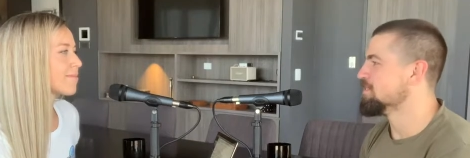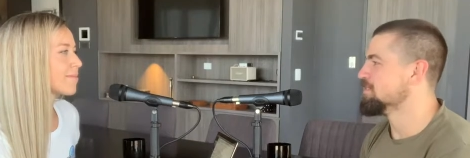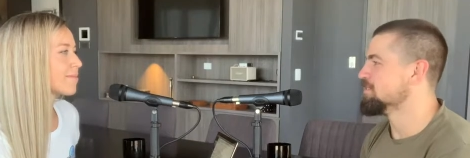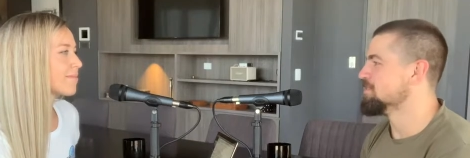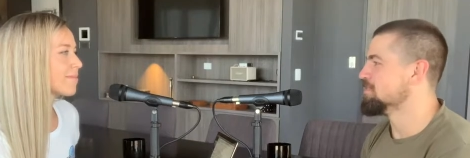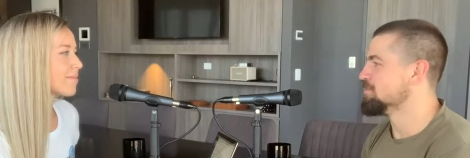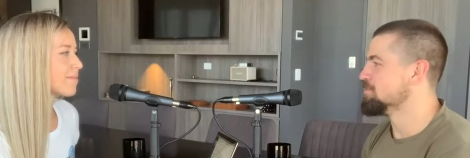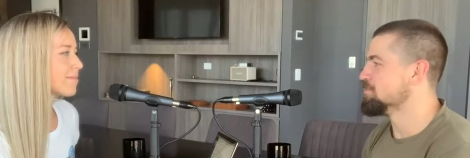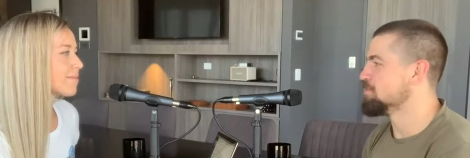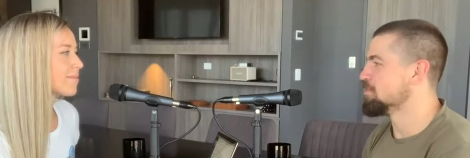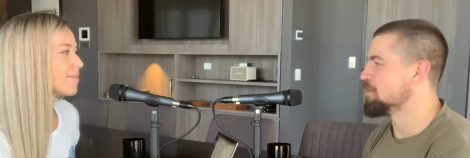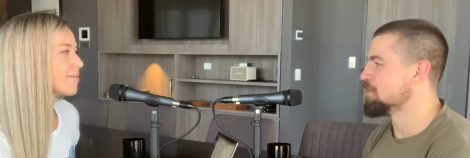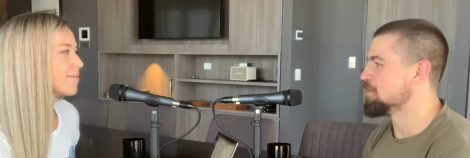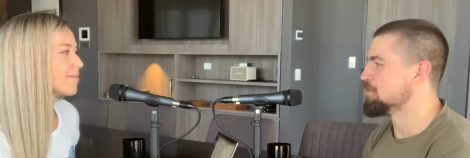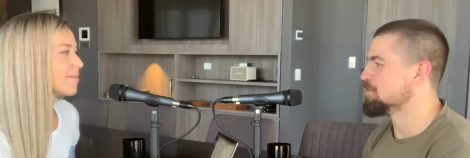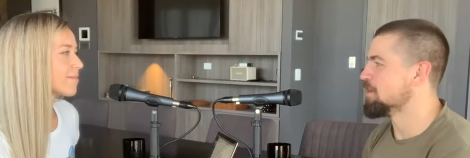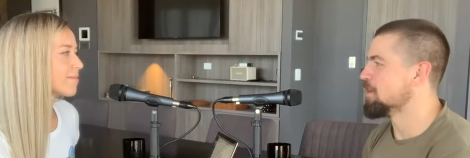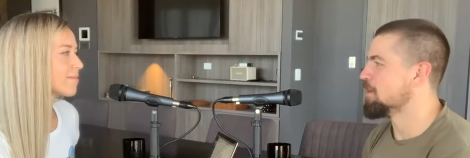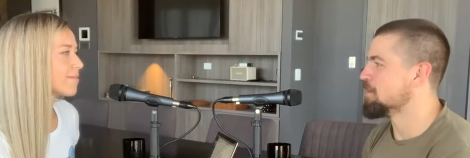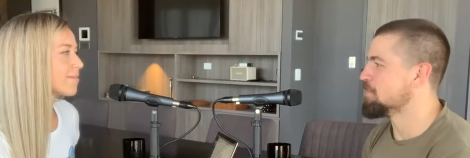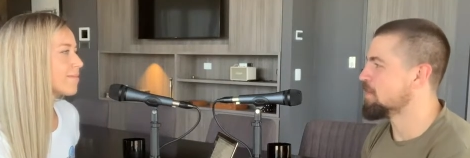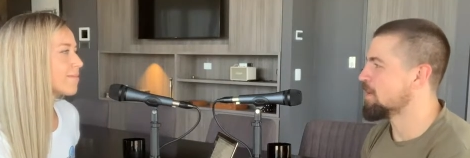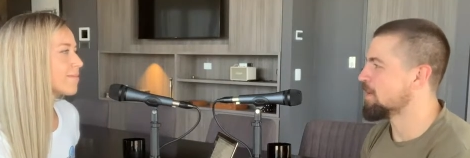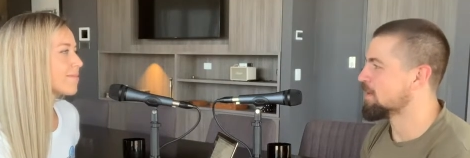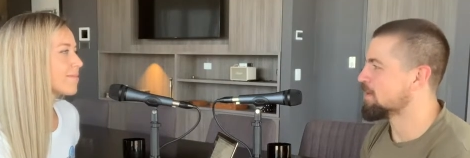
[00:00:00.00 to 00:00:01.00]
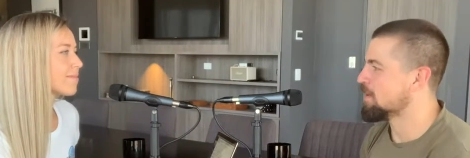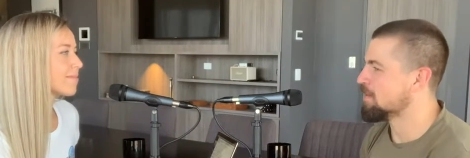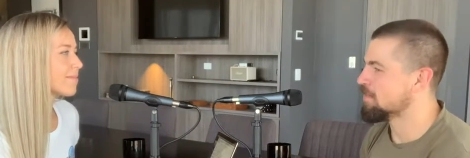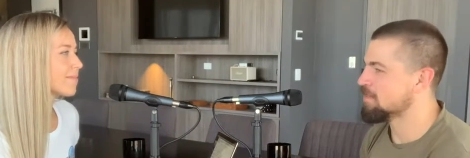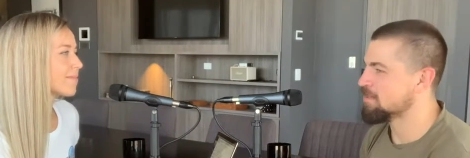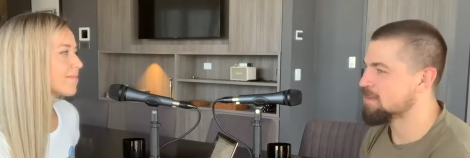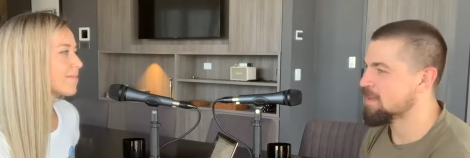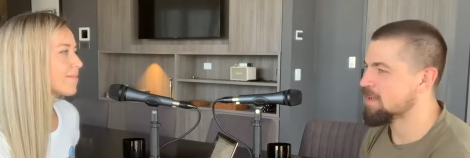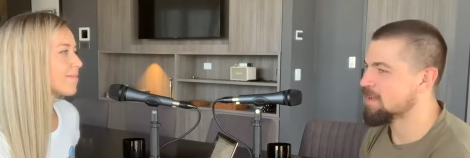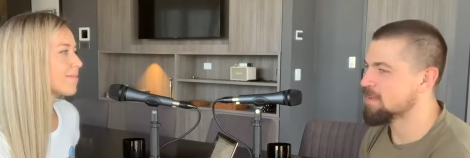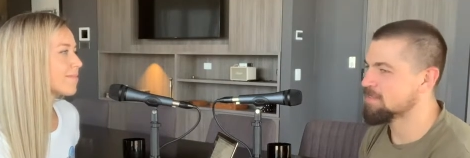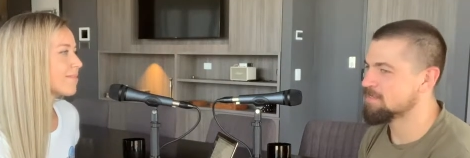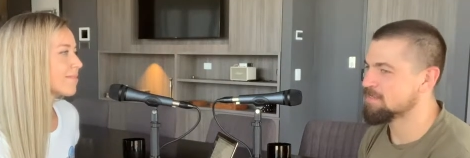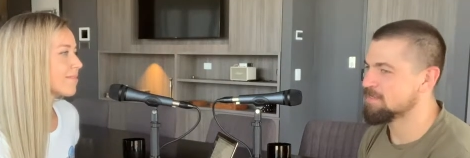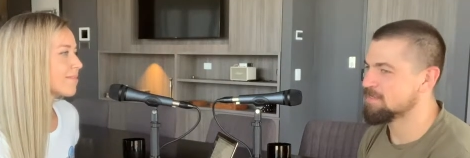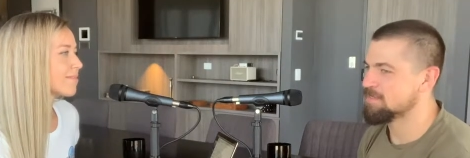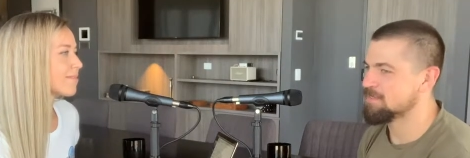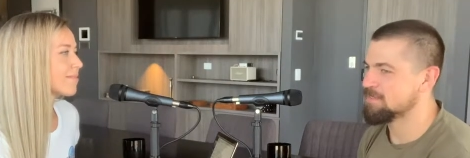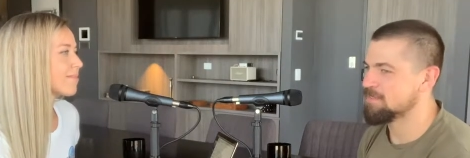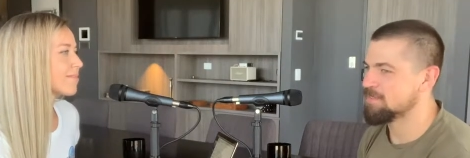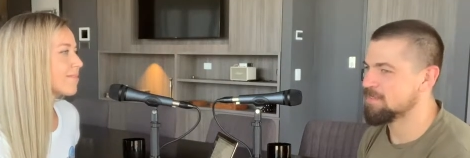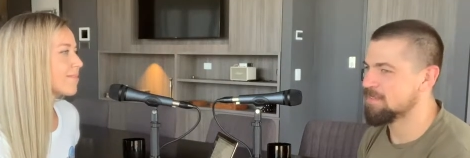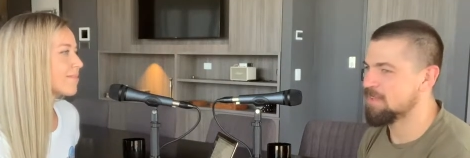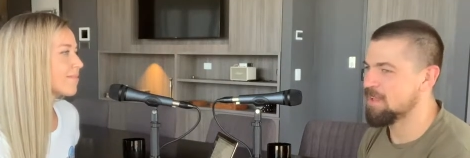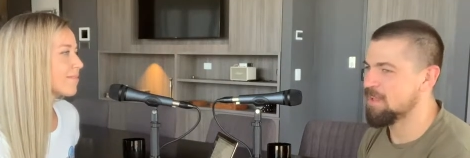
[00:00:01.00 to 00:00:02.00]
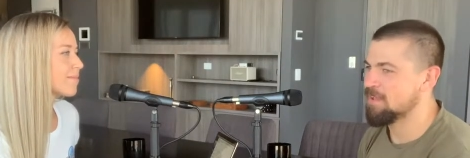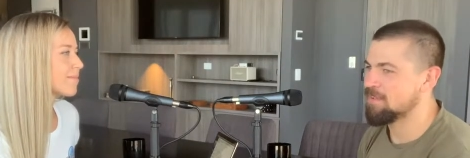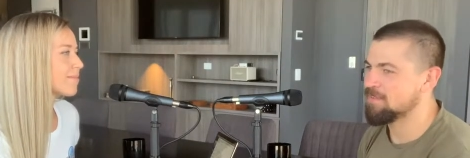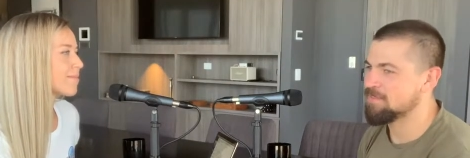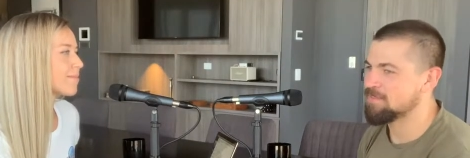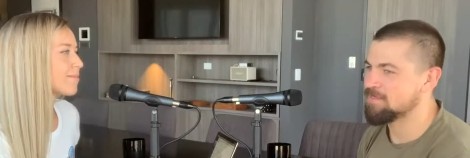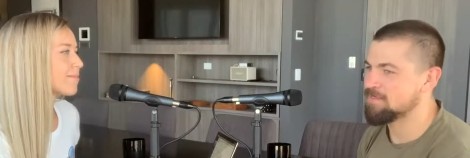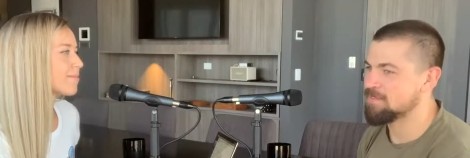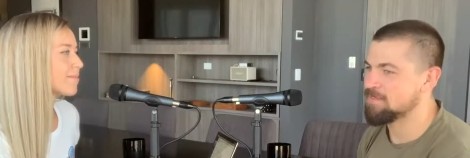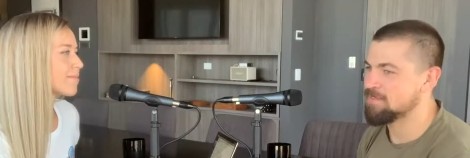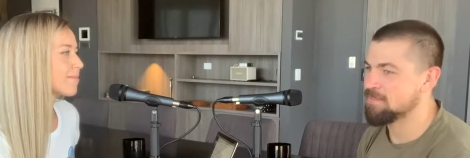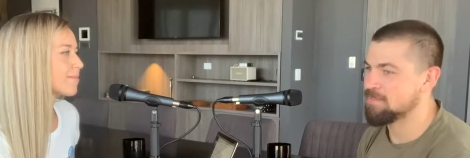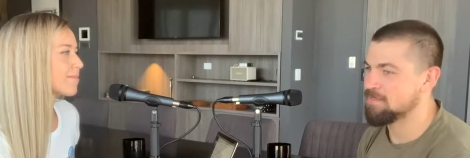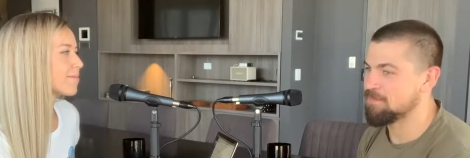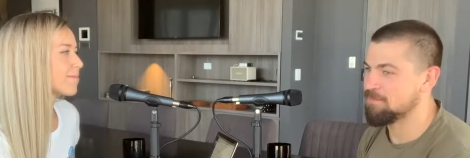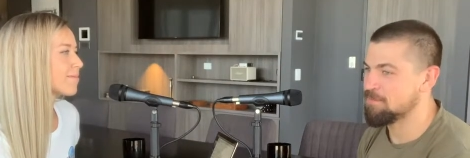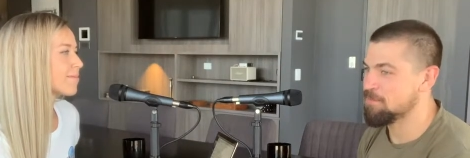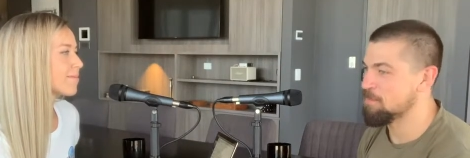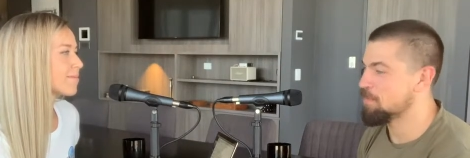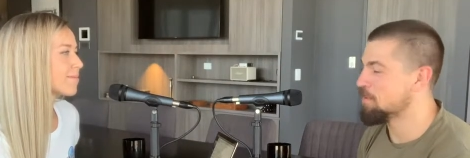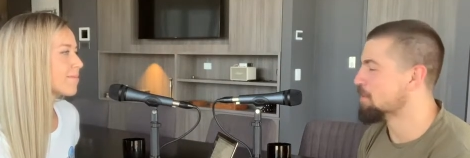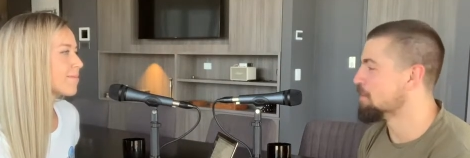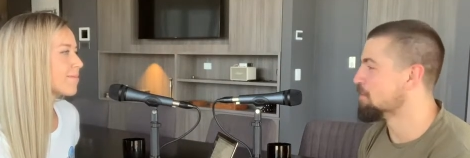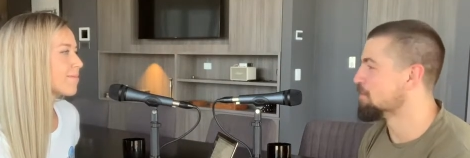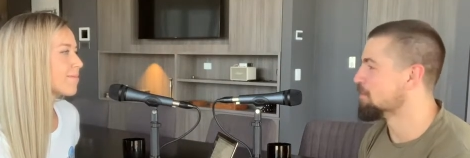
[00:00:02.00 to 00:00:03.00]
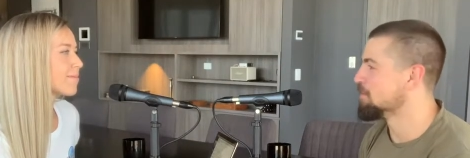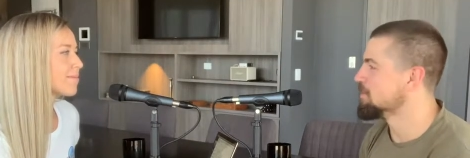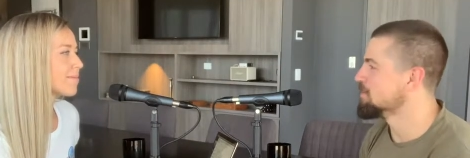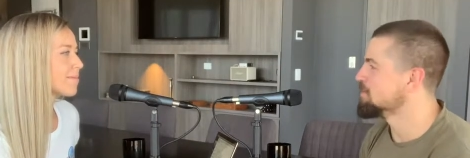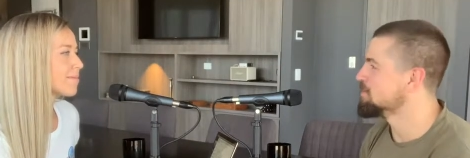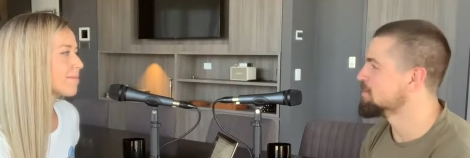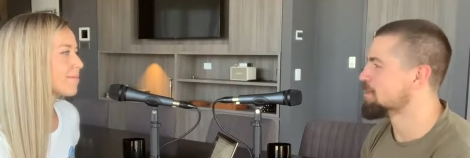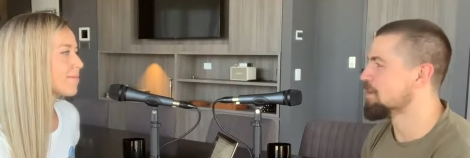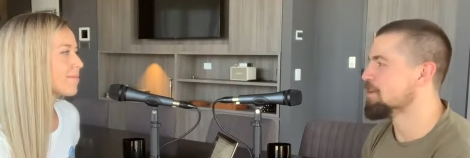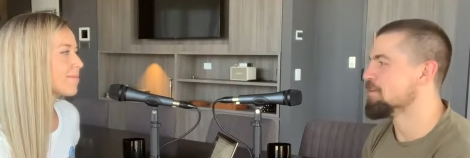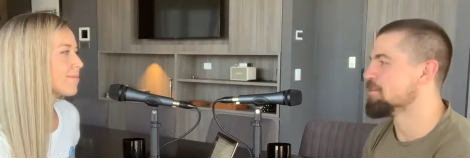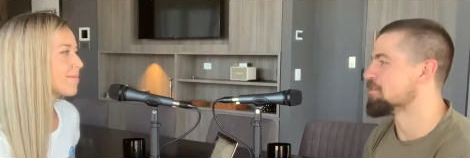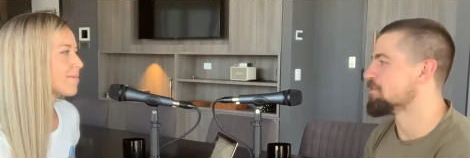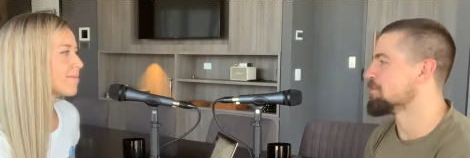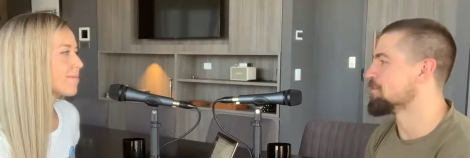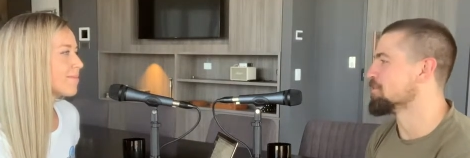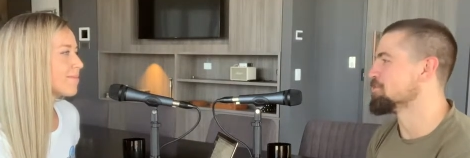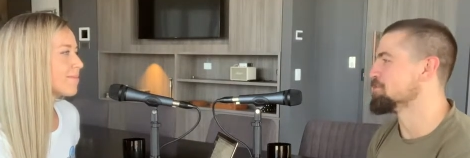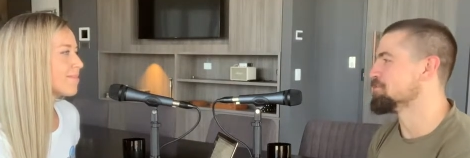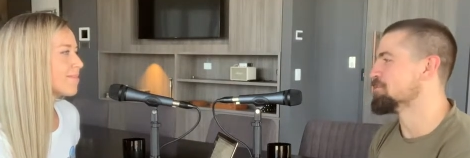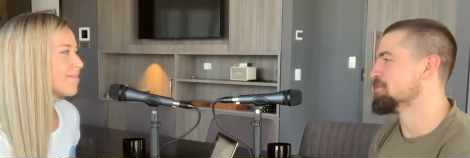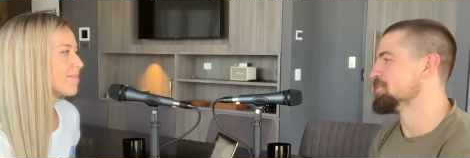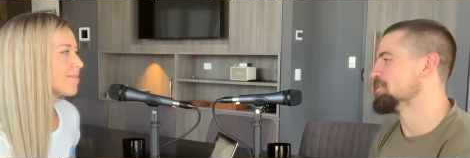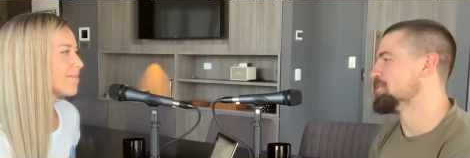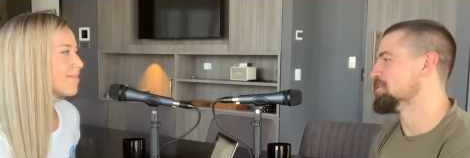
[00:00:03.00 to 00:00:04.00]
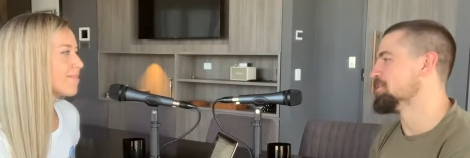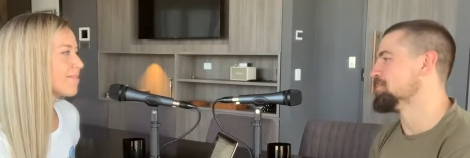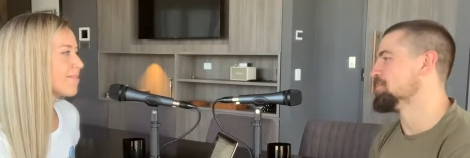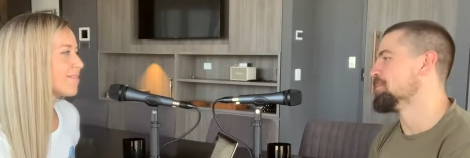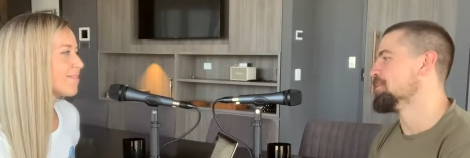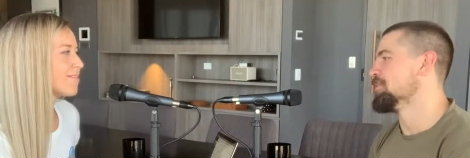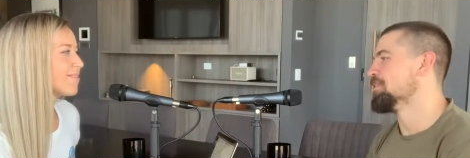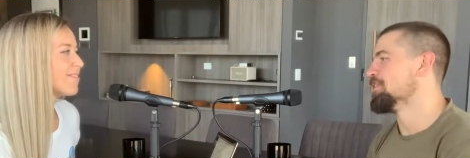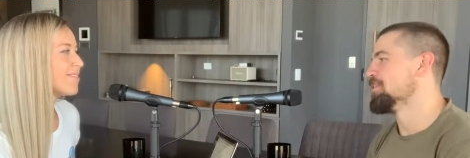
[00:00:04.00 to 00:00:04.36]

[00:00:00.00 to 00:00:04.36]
Speaker 1: and pretty dialed back other days. And yeah, mm. the, if you want to know what it is, go to a CrossFit gym.